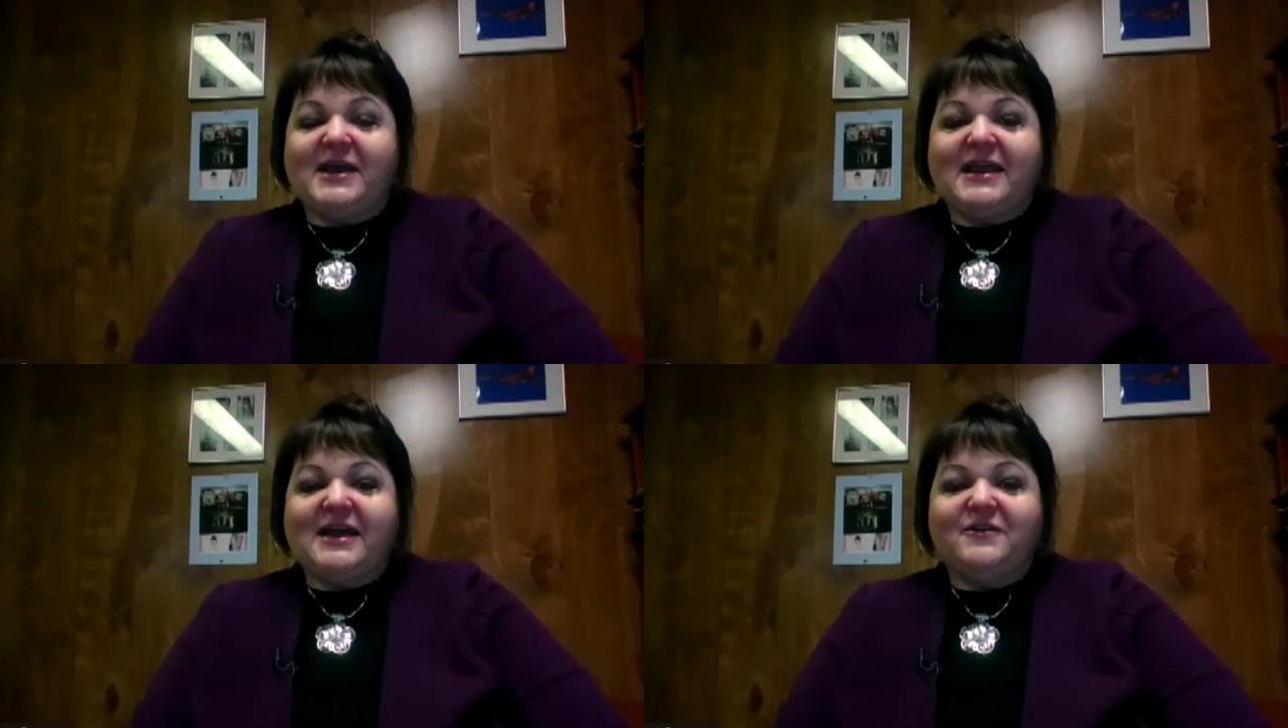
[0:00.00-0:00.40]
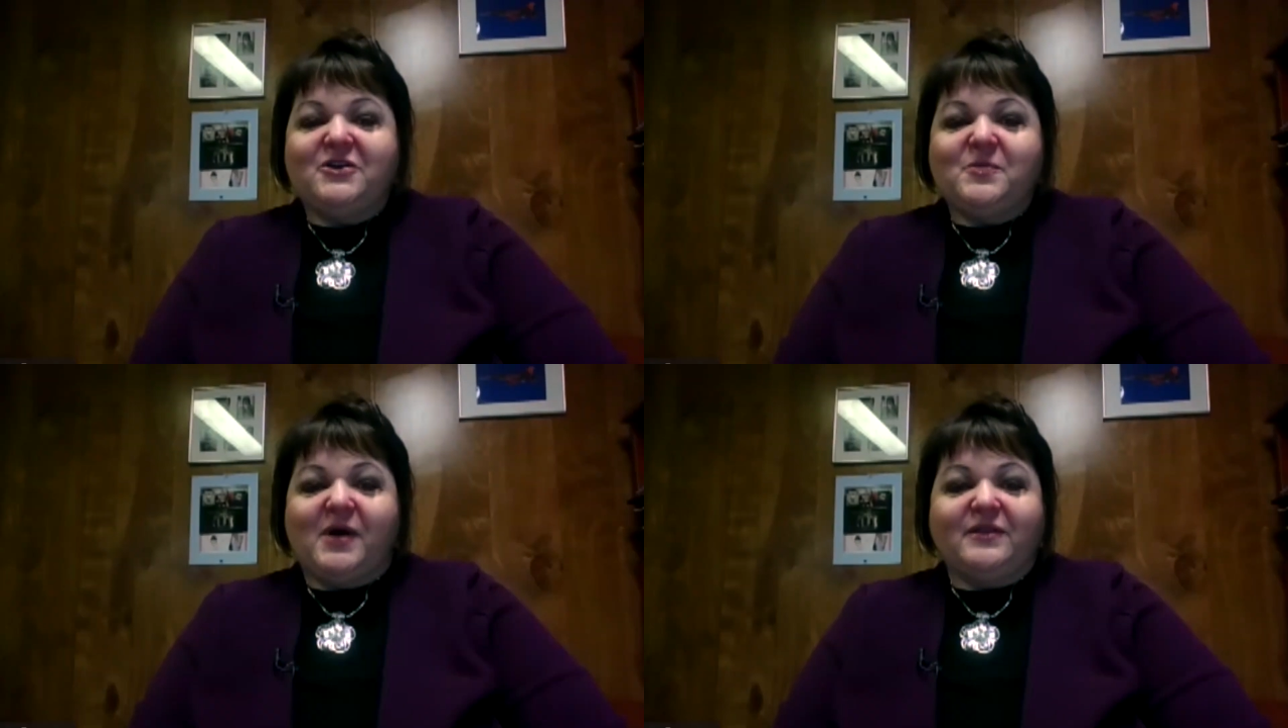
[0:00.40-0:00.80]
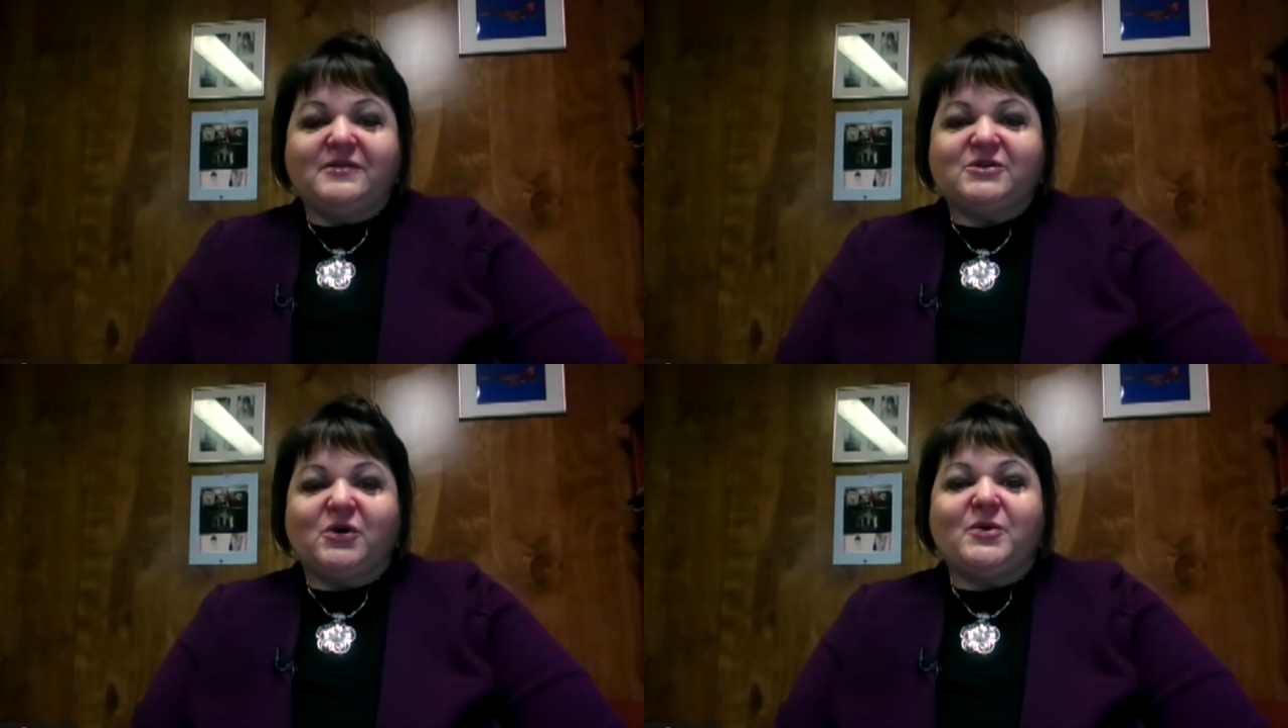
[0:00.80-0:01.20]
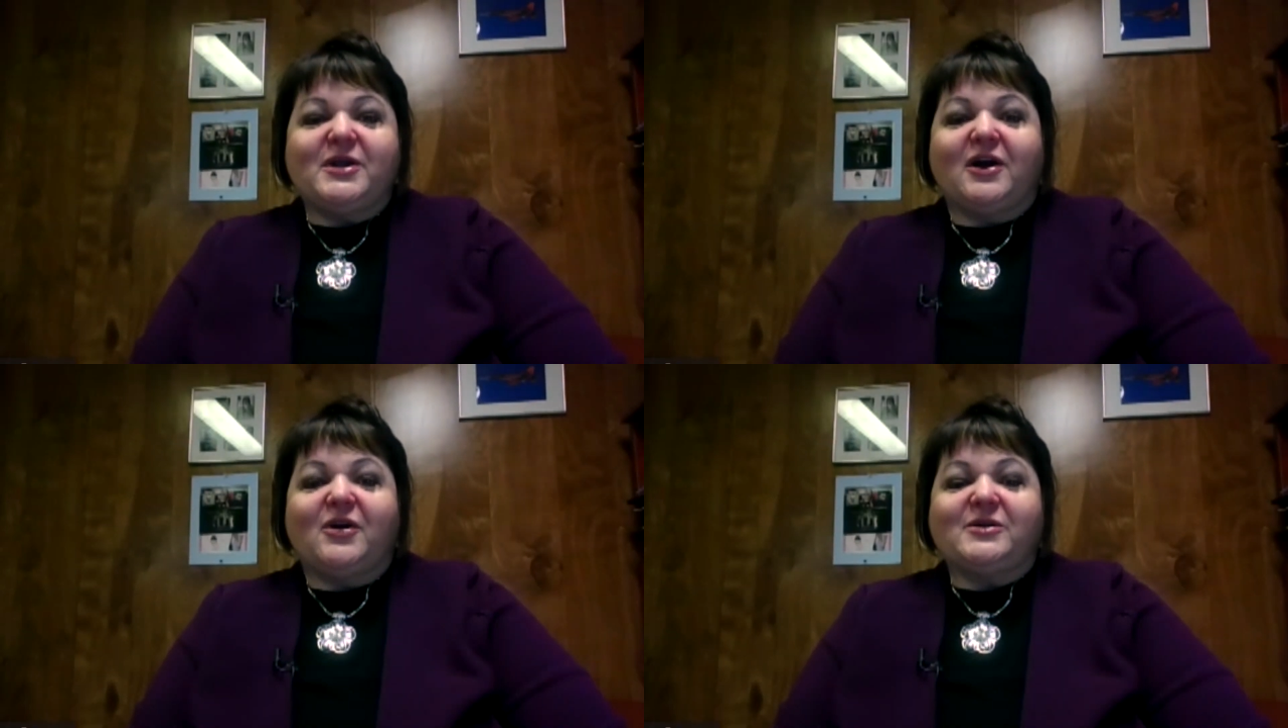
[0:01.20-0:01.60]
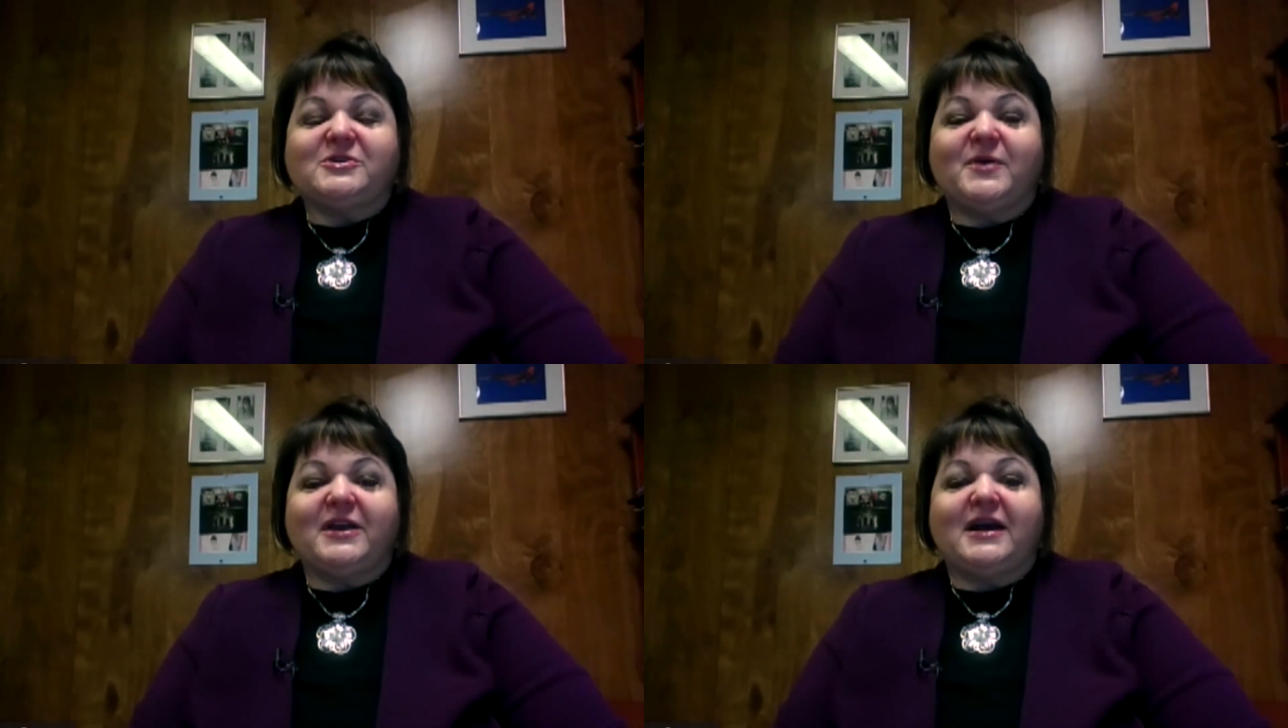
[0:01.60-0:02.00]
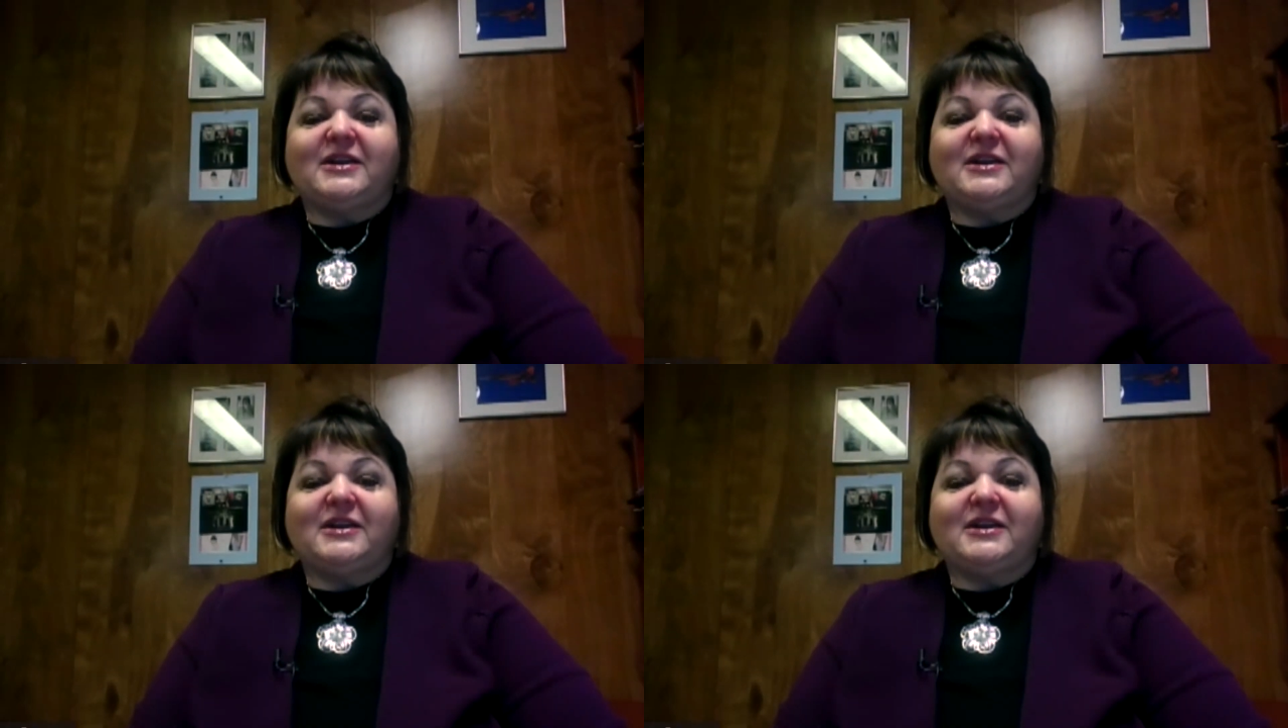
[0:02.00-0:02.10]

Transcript: beginning of a new month, so we are going to pick